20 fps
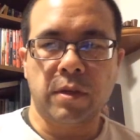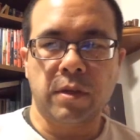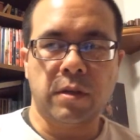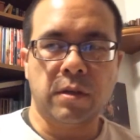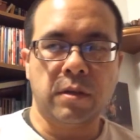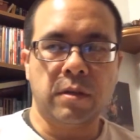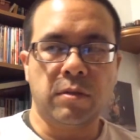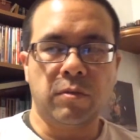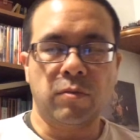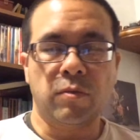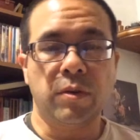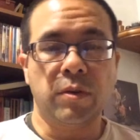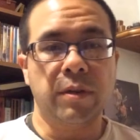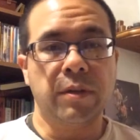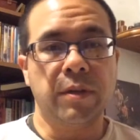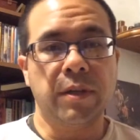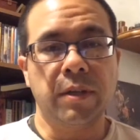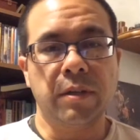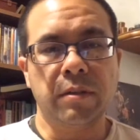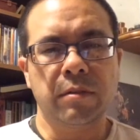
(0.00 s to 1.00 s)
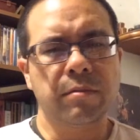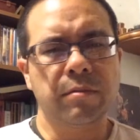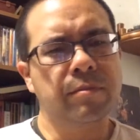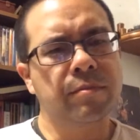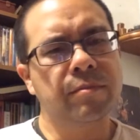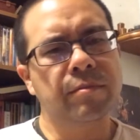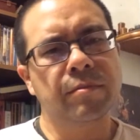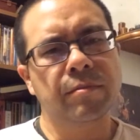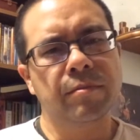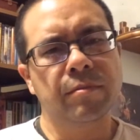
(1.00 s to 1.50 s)
uh, royal.
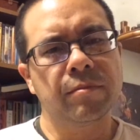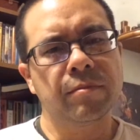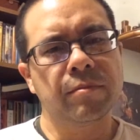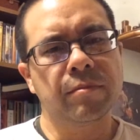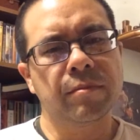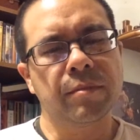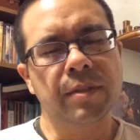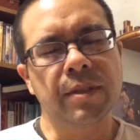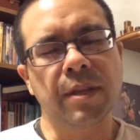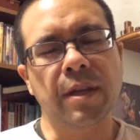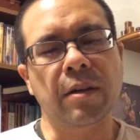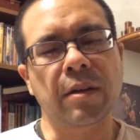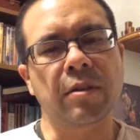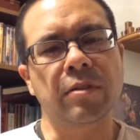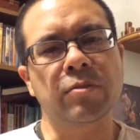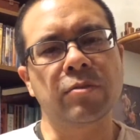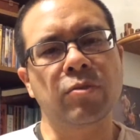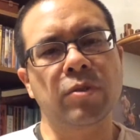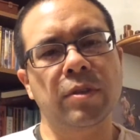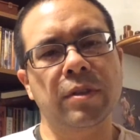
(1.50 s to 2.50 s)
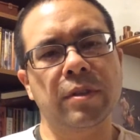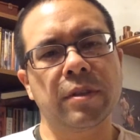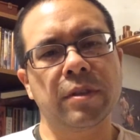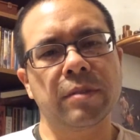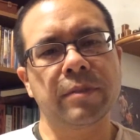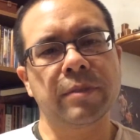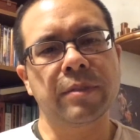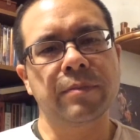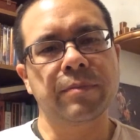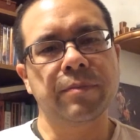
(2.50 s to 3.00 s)
It's not called a royal
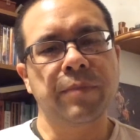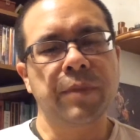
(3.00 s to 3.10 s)
element.